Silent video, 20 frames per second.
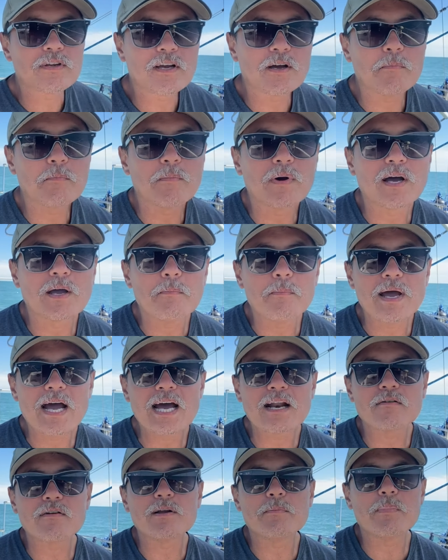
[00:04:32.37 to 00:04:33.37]
up my
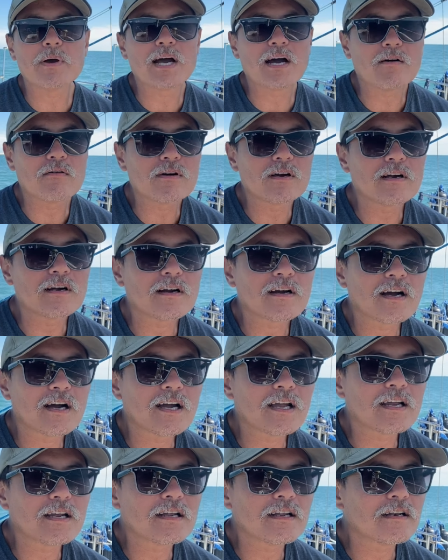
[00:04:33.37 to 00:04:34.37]
battery power,
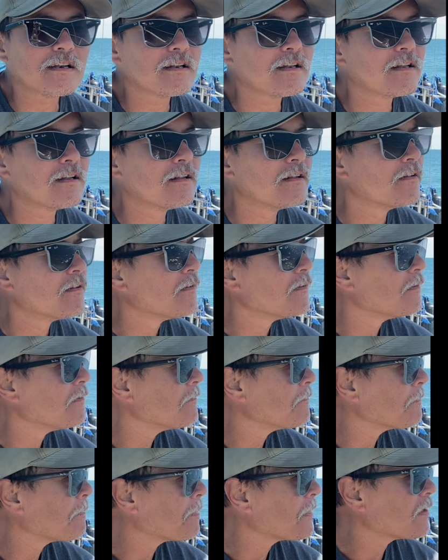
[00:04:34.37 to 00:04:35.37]
I can
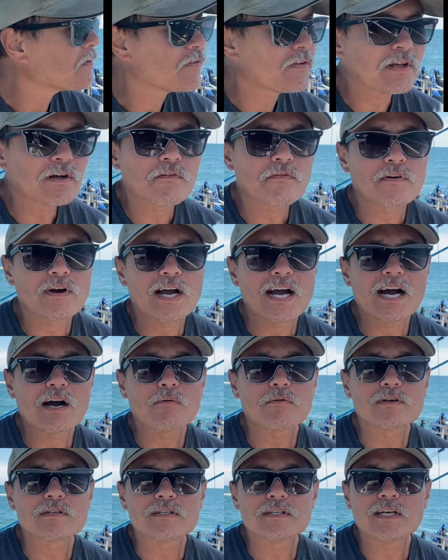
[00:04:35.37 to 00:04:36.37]
sail for
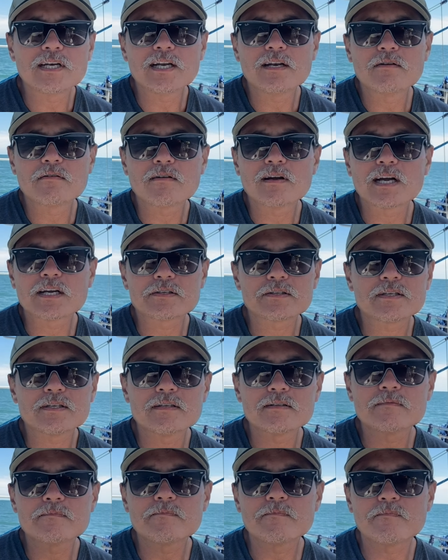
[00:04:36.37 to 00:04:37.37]
hours in any
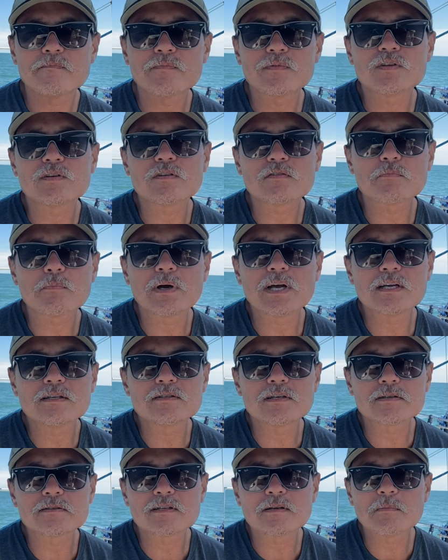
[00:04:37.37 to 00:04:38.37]
direction just by
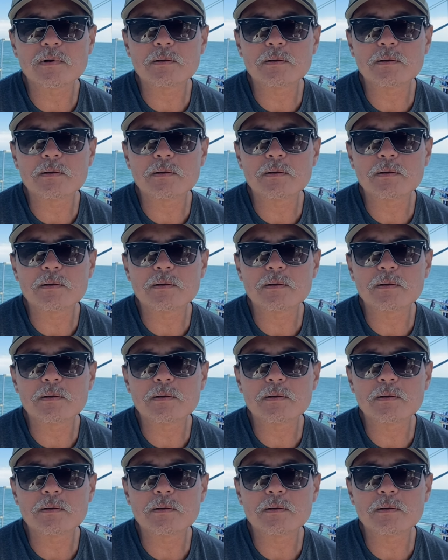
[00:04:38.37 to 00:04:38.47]
adjusting my